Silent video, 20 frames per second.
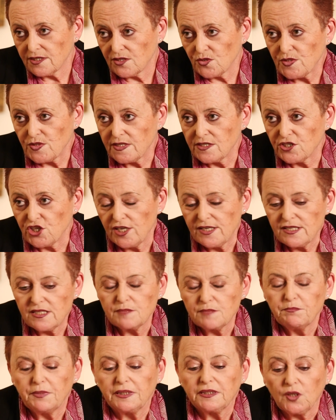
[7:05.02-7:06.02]
as you
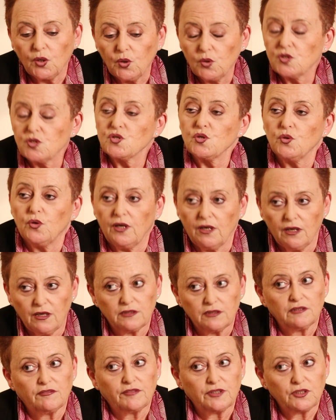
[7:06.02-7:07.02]
suggest, but also a lot of